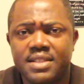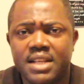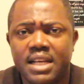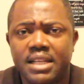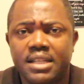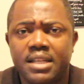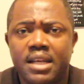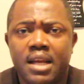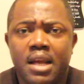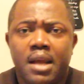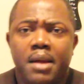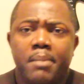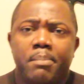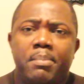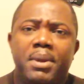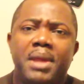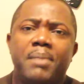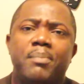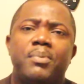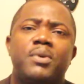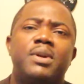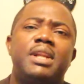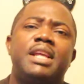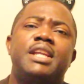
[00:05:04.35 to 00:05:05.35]
that
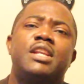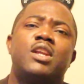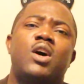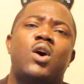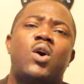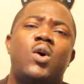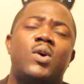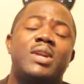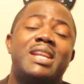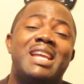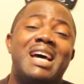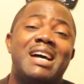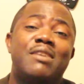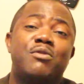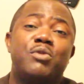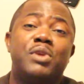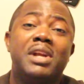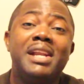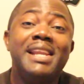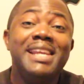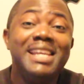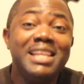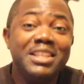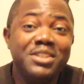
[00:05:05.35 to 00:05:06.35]
people in other
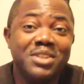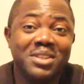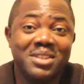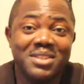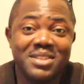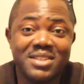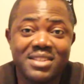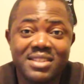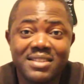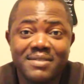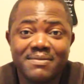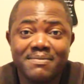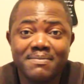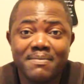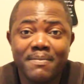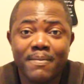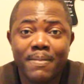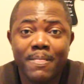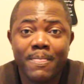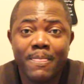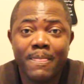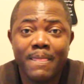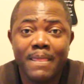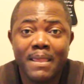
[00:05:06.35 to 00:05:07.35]
religions,
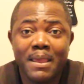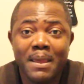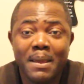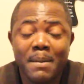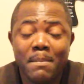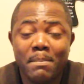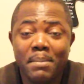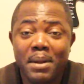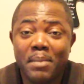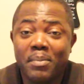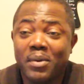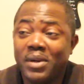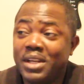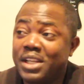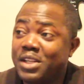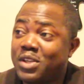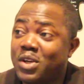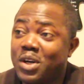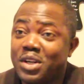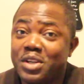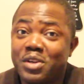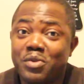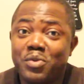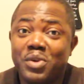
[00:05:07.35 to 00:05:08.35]
people in
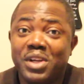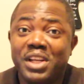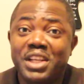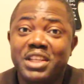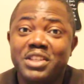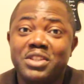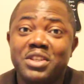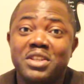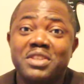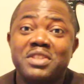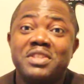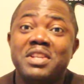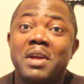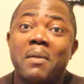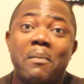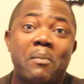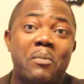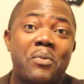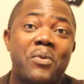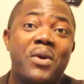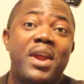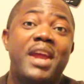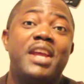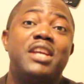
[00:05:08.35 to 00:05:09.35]
other religions, they
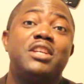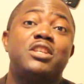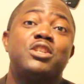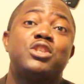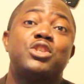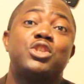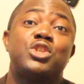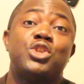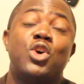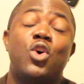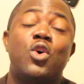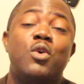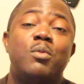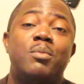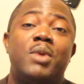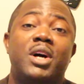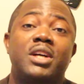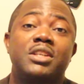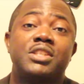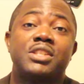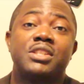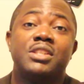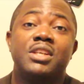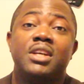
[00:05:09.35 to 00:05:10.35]
pray so
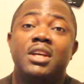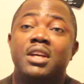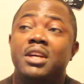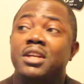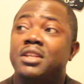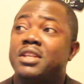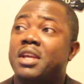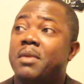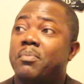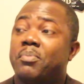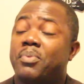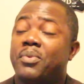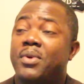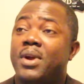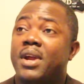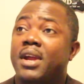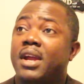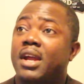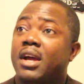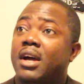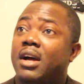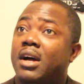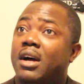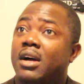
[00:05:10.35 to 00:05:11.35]
much they
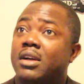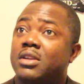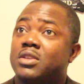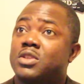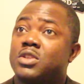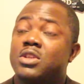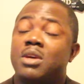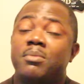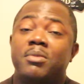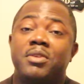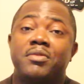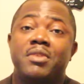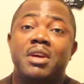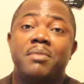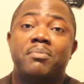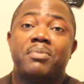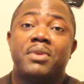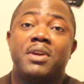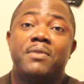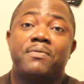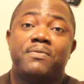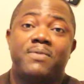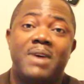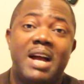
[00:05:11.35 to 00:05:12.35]
pray, uh, some of them
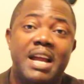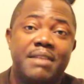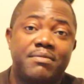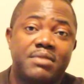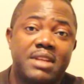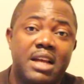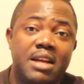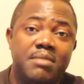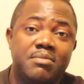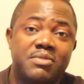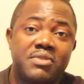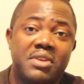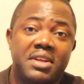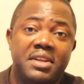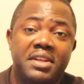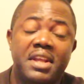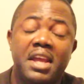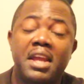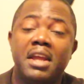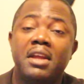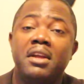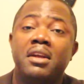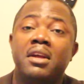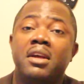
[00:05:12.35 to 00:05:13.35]
pray five times a
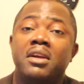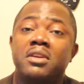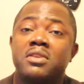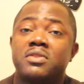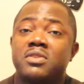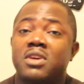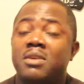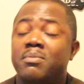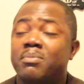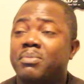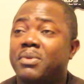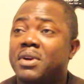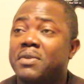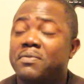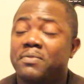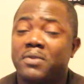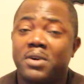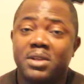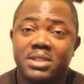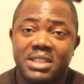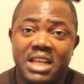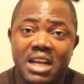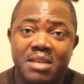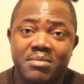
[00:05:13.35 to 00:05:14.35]
day, some pray
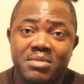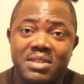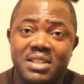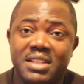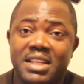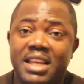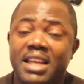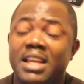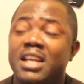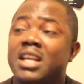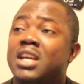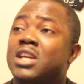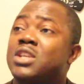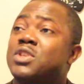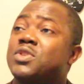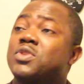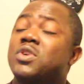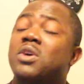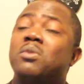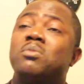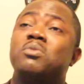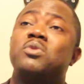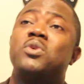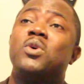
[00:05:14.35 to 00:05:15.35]
four times a day,
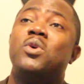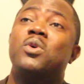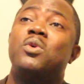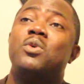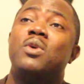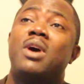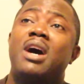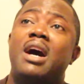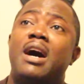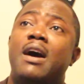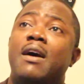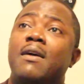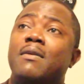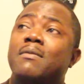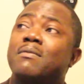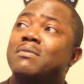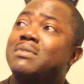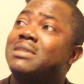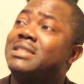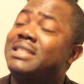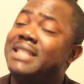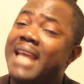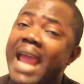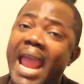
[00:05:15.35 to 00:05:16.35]
some go uh,
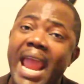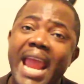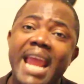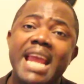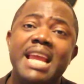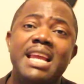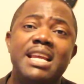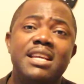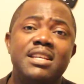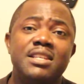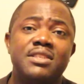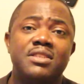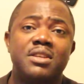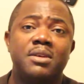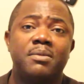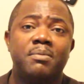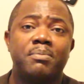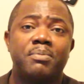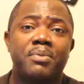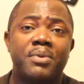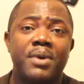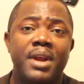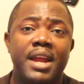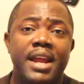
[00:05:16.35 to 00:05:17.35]
days
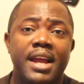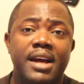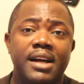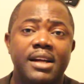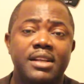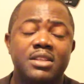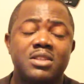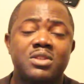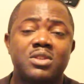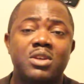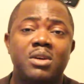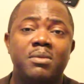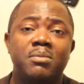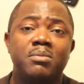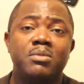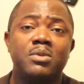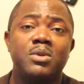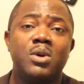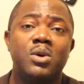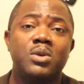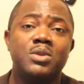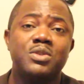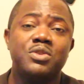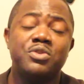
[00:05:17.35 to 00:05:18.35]
on prayer, some
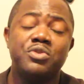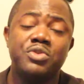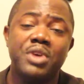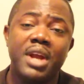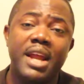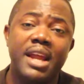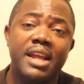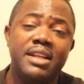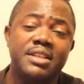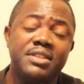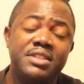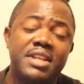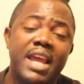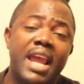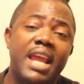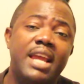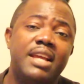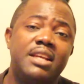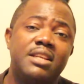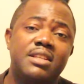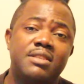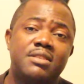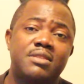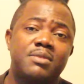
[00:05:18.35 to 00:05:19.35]
goes
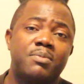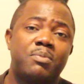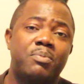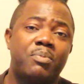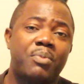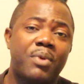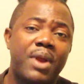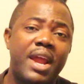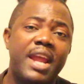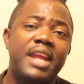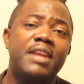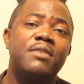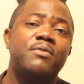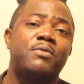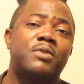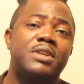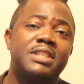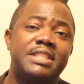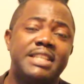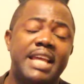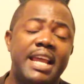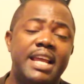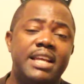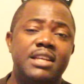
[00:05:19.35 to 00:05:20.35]
days praying
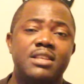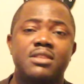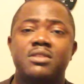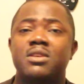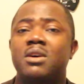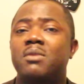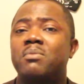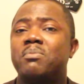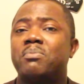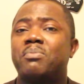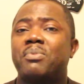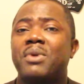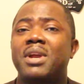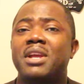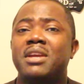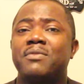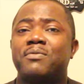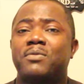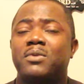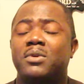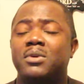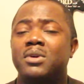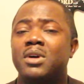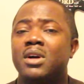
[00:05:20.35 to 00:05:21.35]
for days, some pray
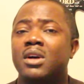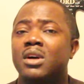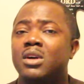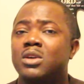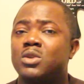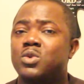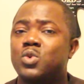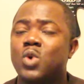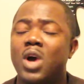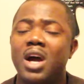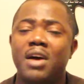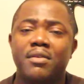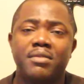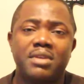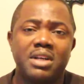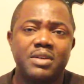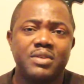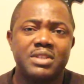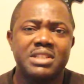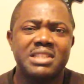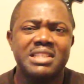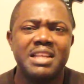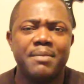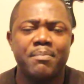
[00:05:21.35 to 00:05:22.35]
for 12
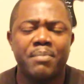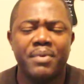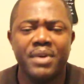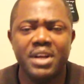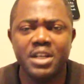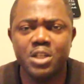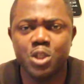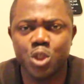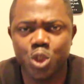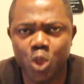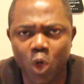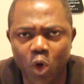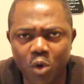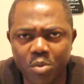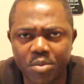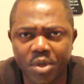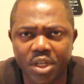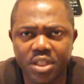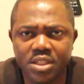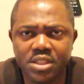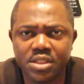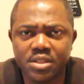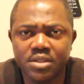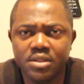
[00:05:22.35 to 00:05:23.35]
hours, they pray so
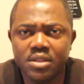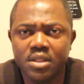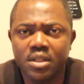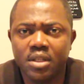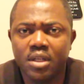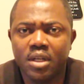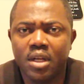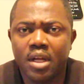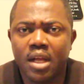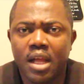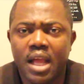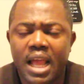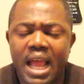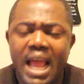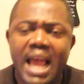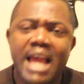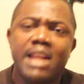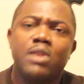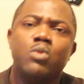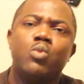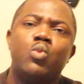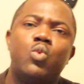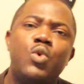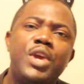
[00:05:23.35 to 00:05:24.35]
much.
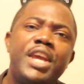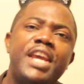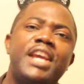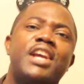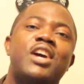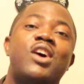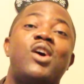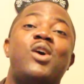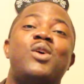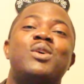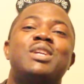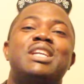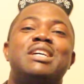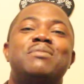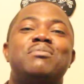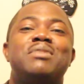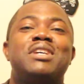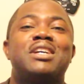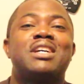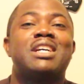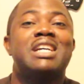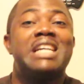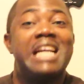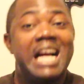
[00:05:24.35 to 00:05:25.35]
And we call them
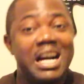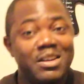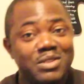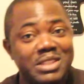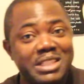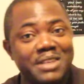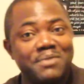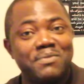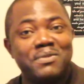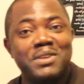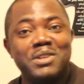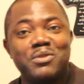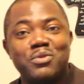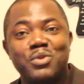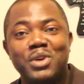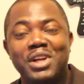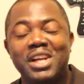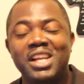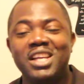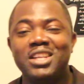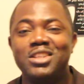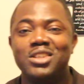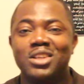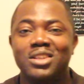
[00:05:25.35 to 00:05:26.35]
the counterfeit
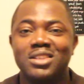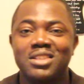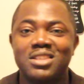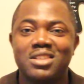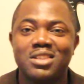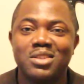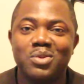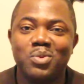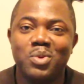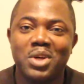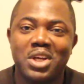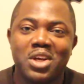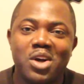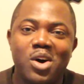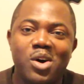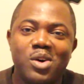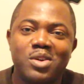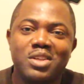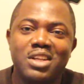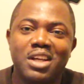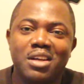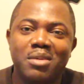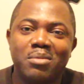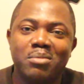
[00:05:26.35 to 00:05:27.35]
religions. We
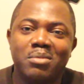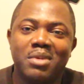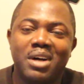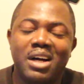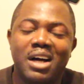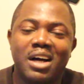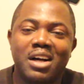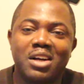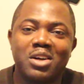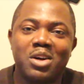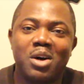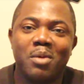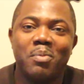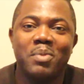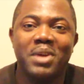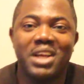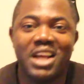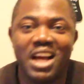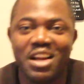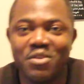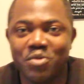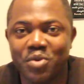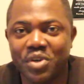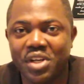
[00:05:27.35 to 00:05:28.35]
call them uh,
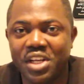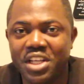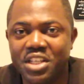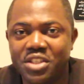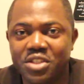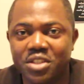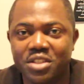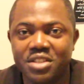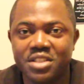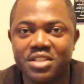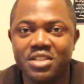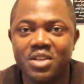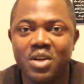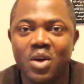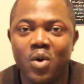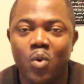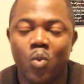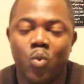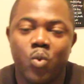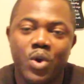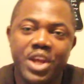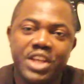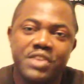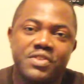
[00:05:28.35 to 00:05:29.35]
copycat religions.
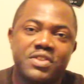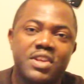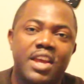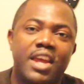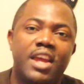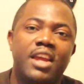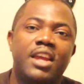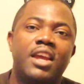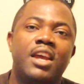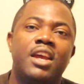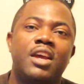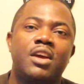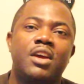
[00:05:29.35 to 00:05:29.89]
We say